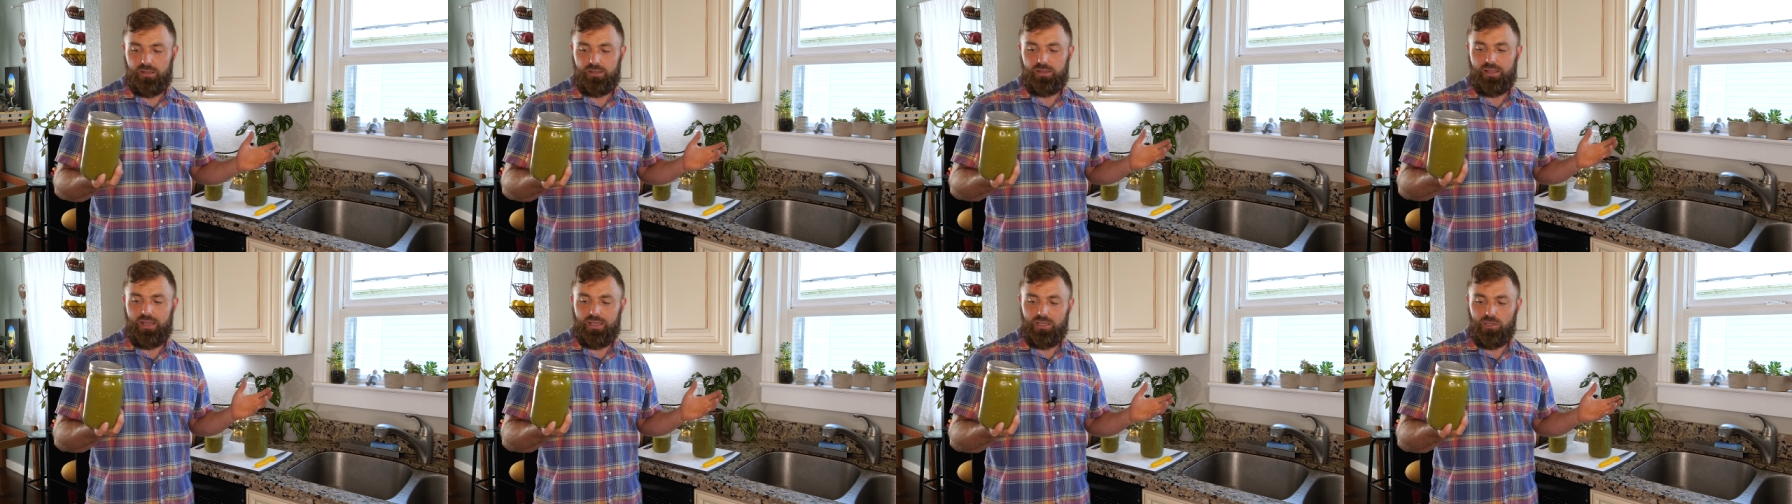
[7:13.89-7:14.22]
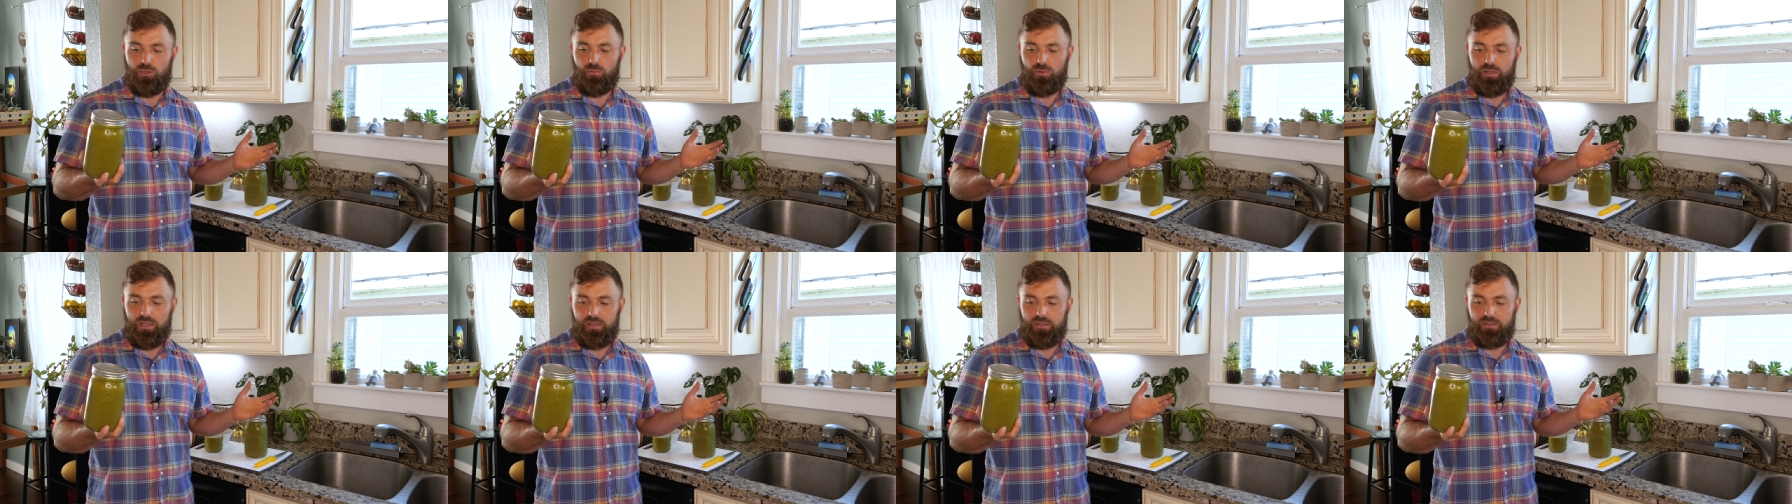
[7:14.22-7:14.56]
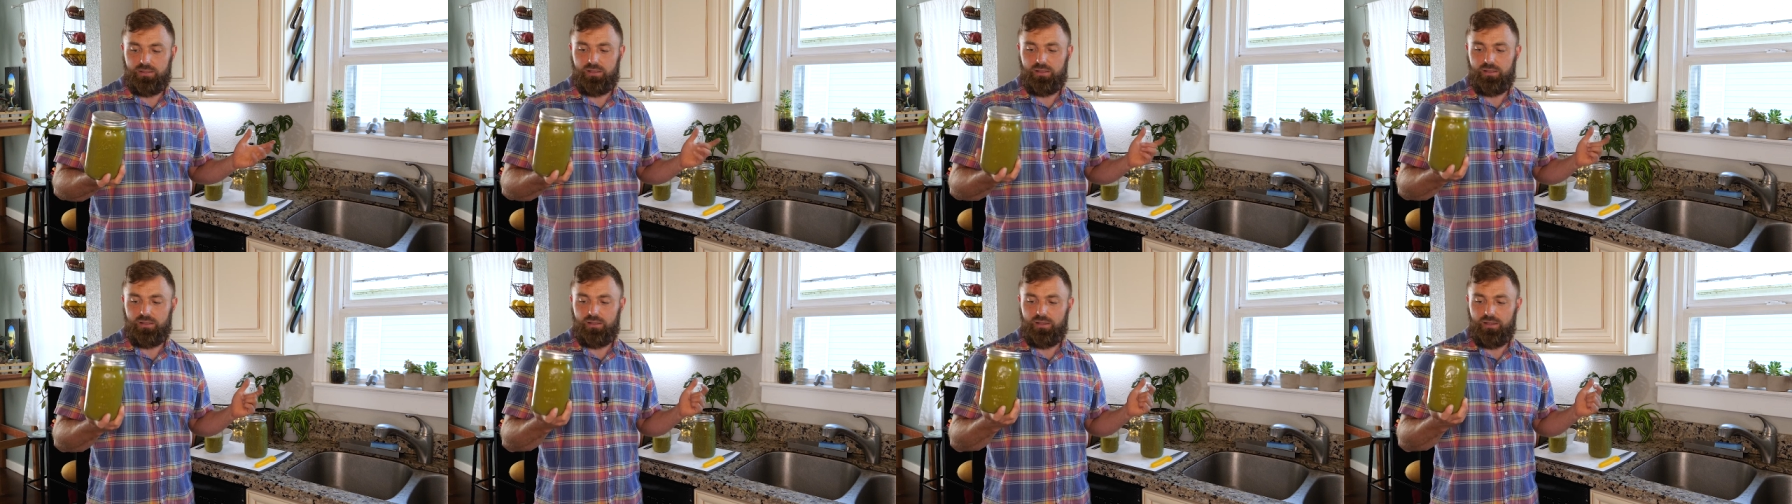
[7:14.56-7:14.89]
that you
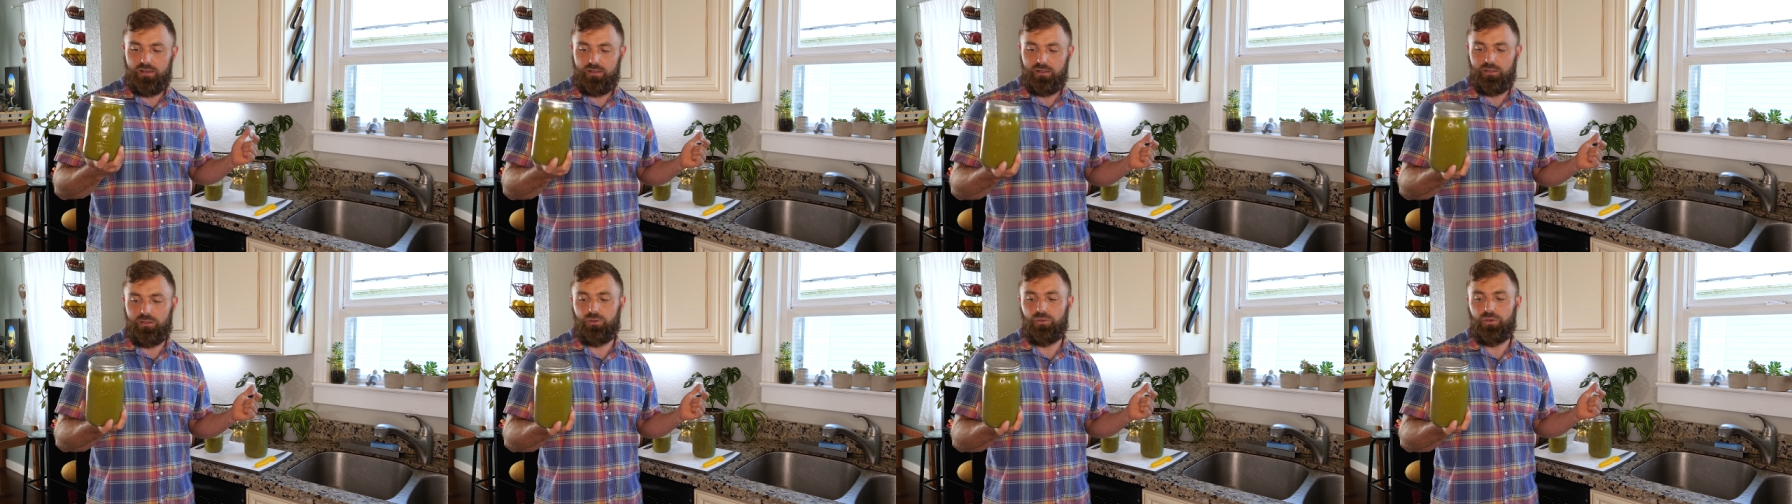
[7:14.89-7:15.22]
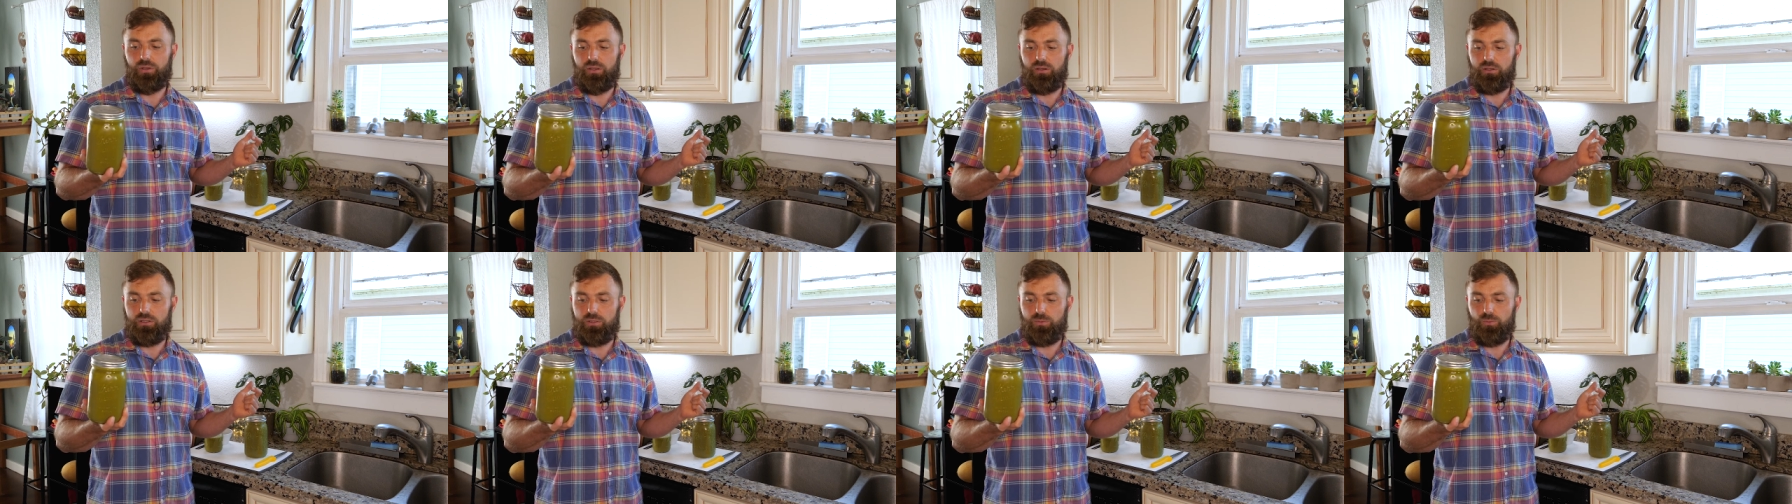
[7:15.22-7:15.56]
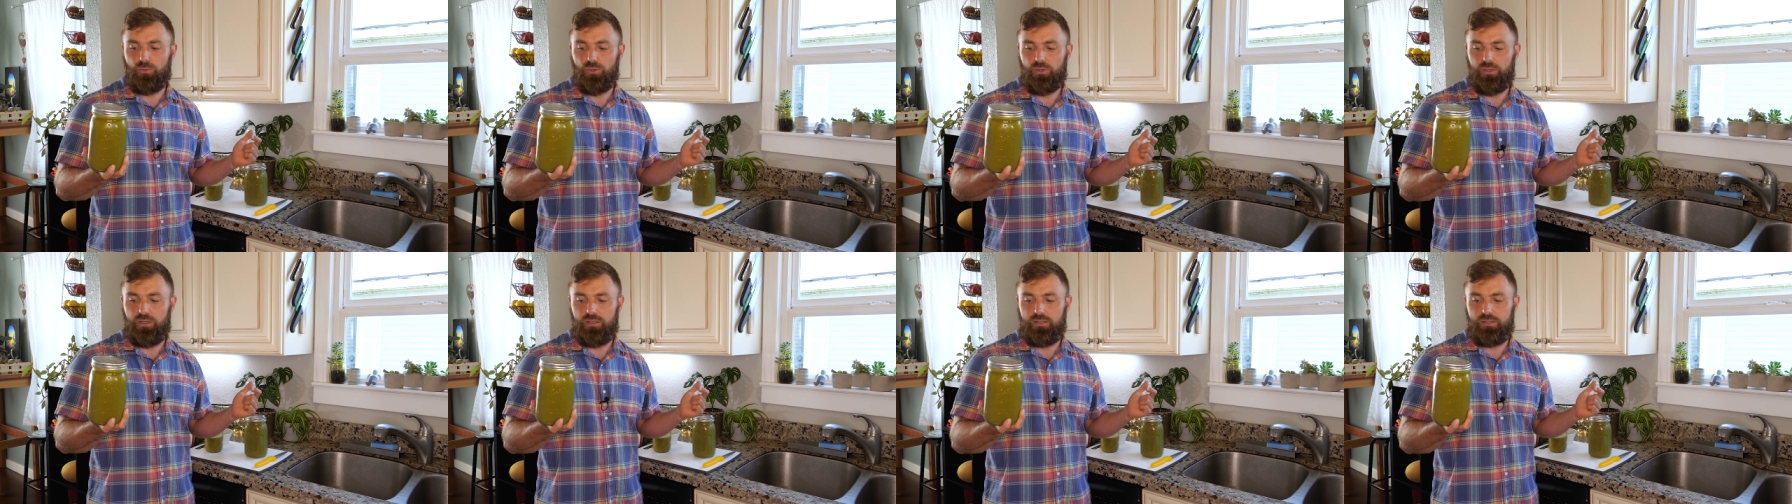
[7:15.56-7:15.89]
eat, including your
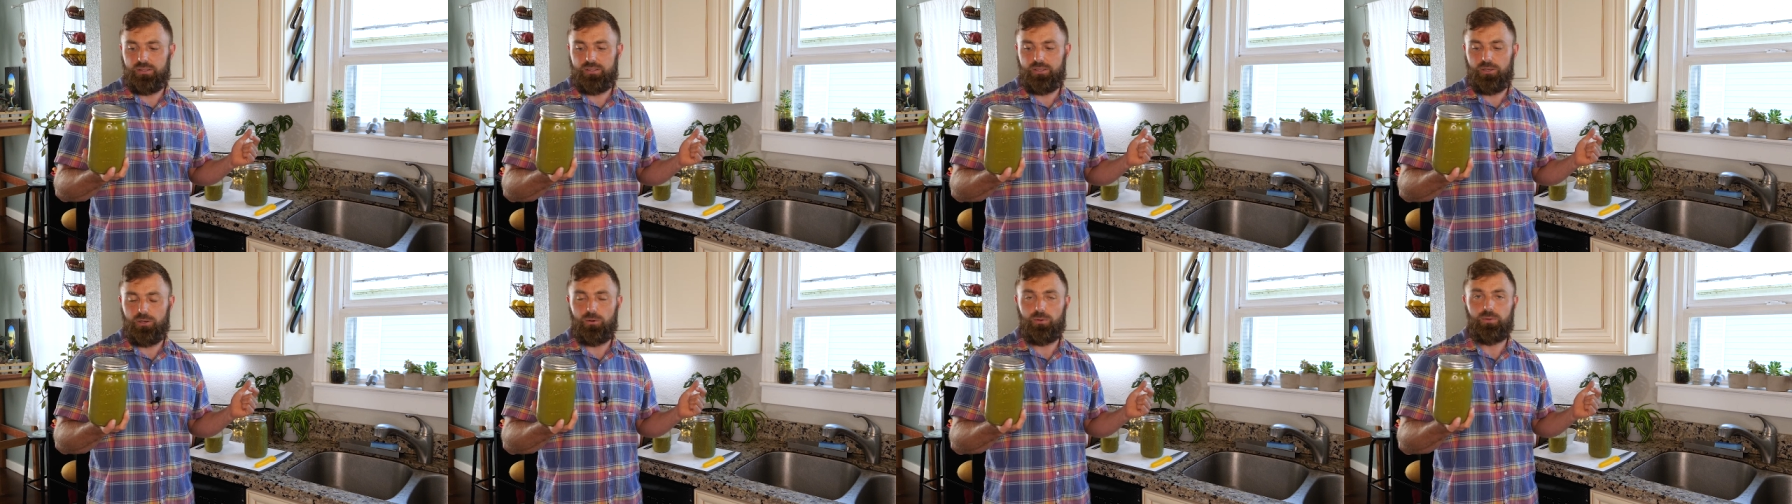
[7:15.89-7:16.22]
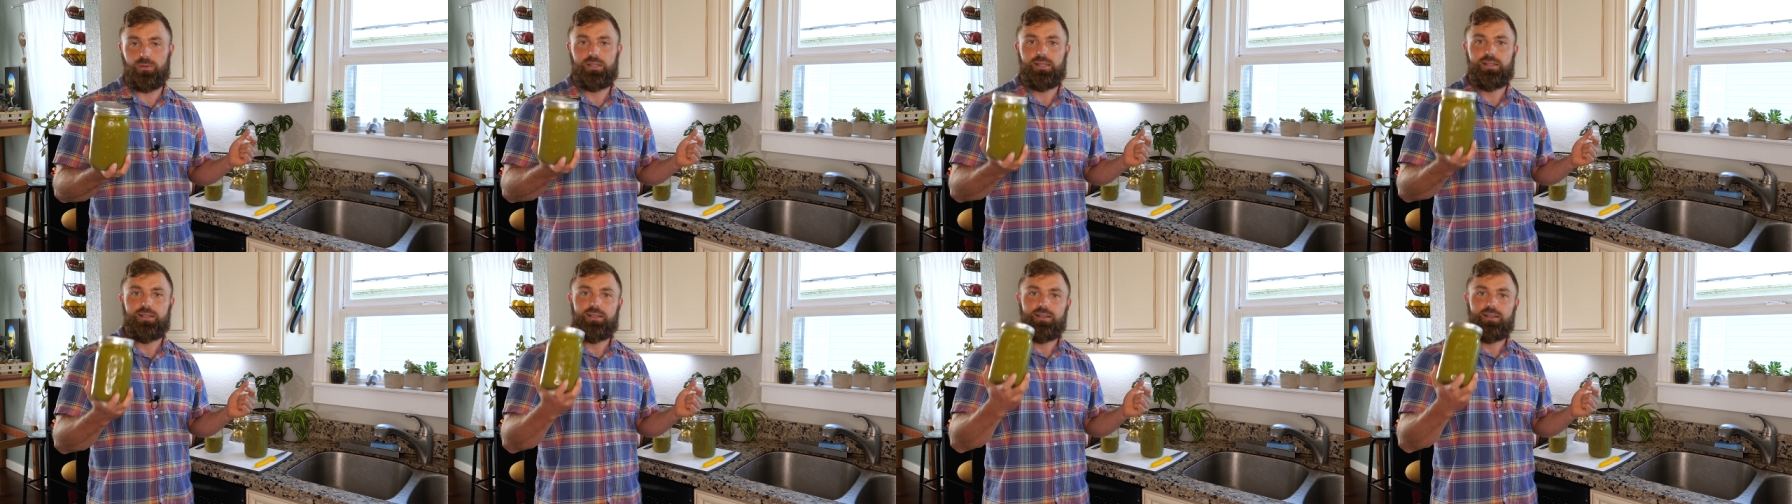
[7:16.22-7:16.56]
smoothies. So,